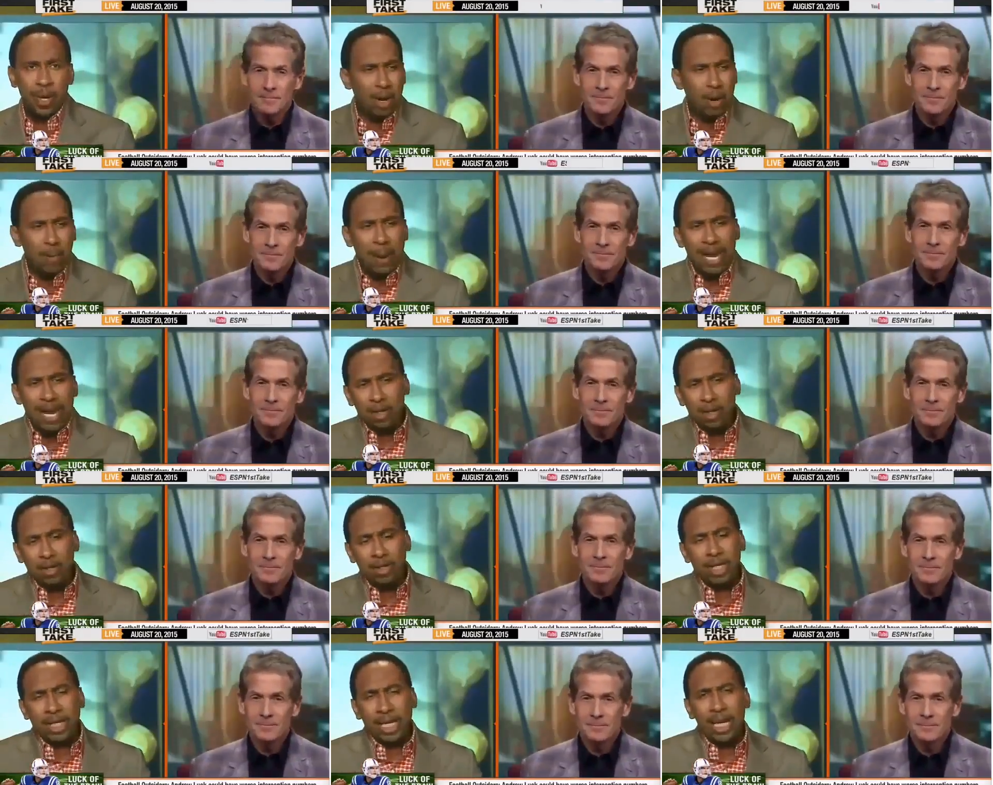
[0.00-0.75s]
Speaker 1: We,
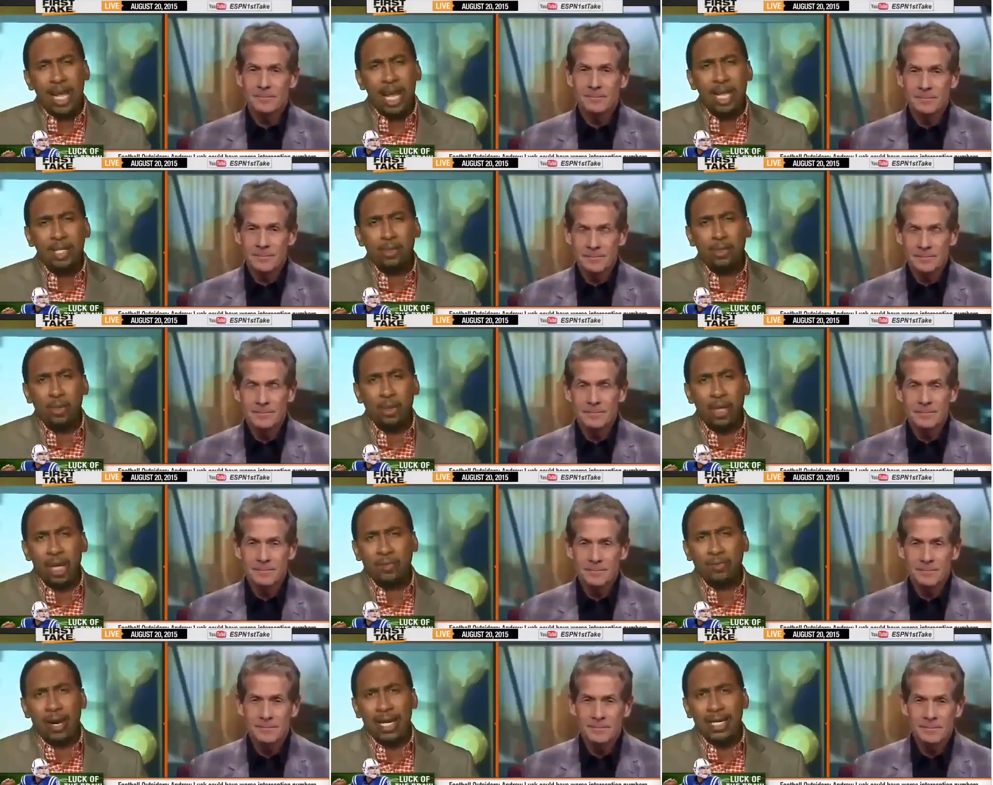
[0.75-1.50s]
nobody's gonna look at Andrew
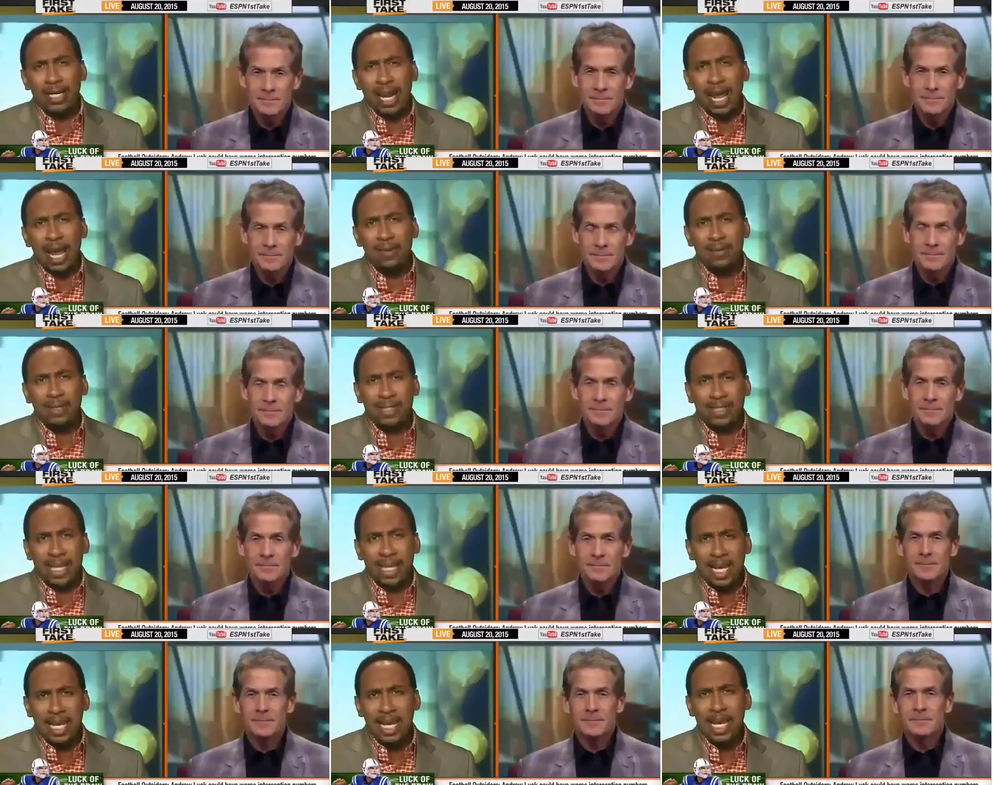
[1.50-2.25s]
Luck right now
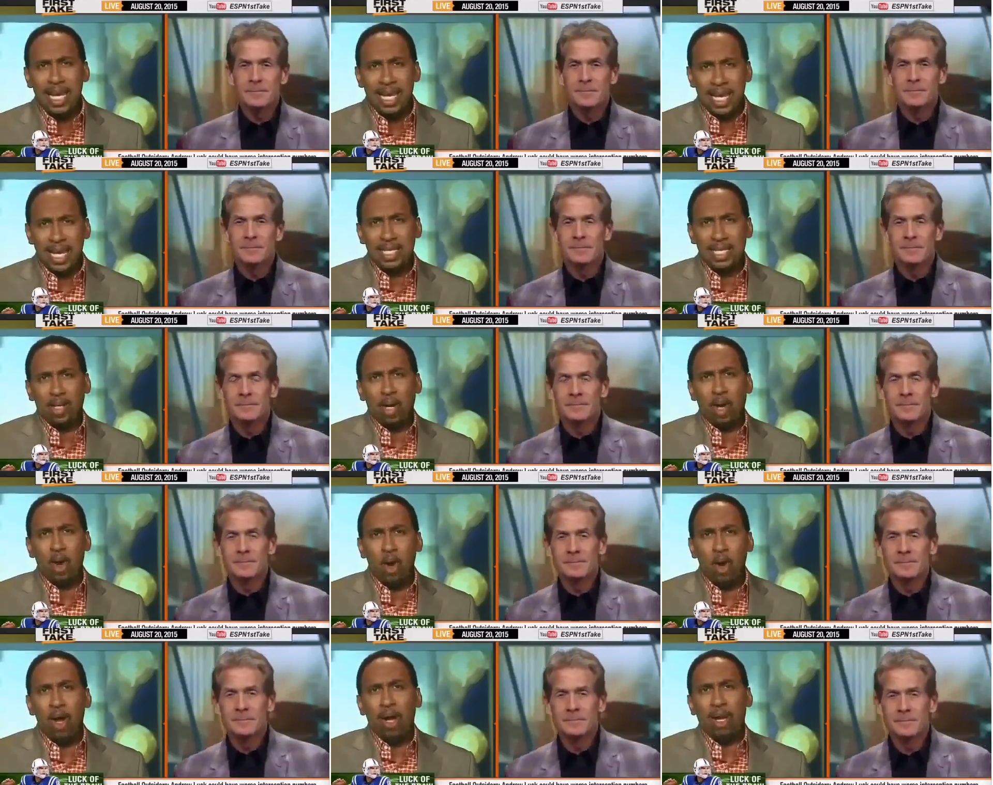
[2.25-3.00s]
and say he's
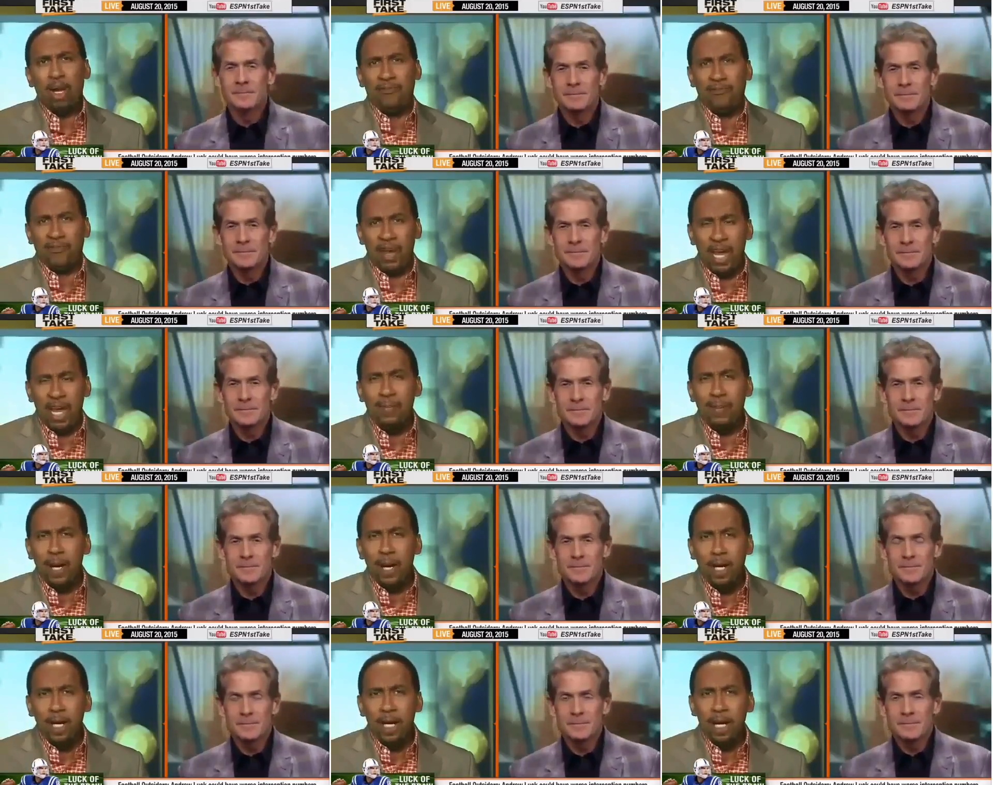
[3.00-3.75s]
a Hall of
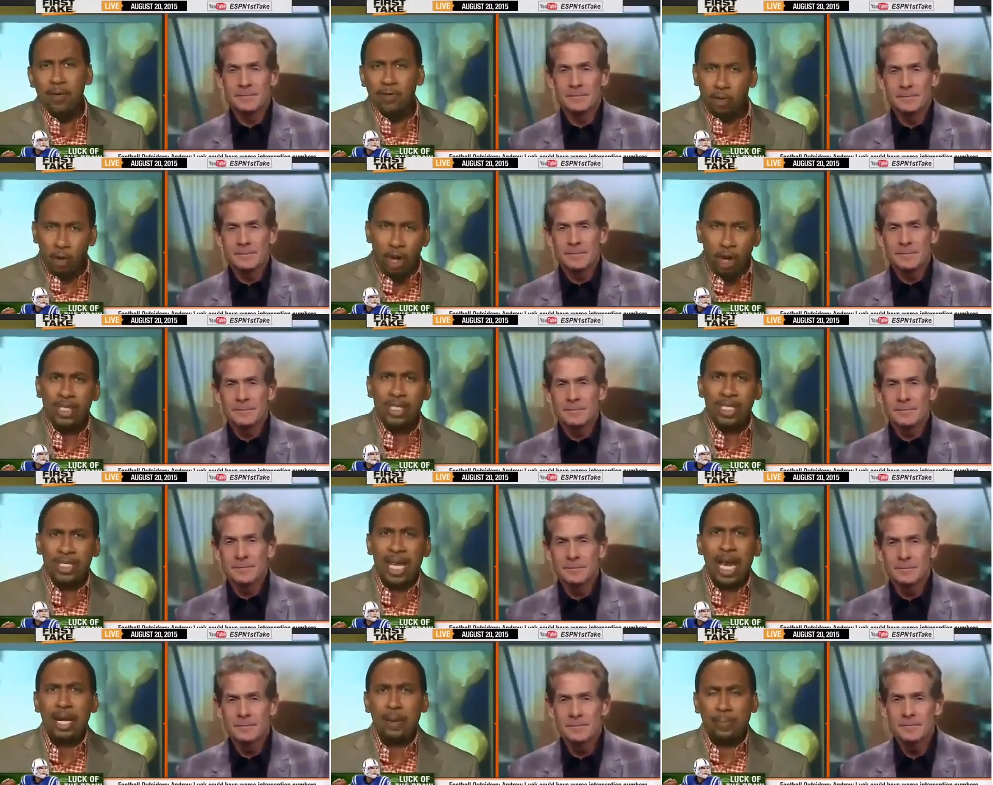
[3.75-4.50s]
Famer. Of
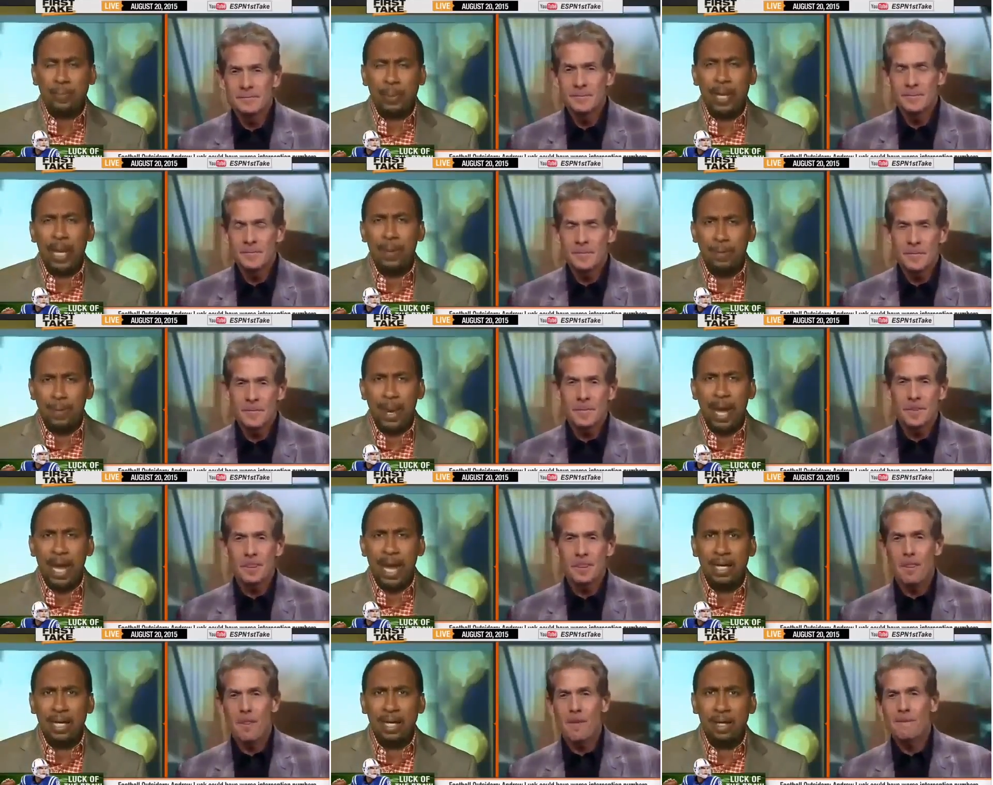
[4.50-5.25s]
course, he's got to play
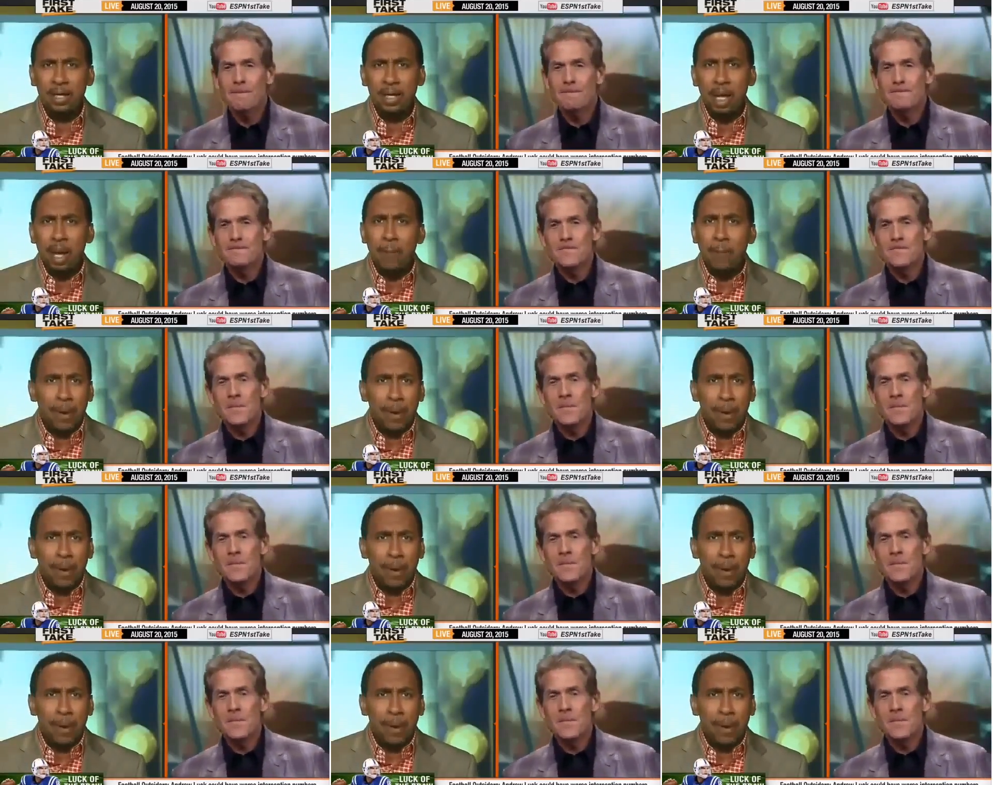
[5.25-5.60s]
better.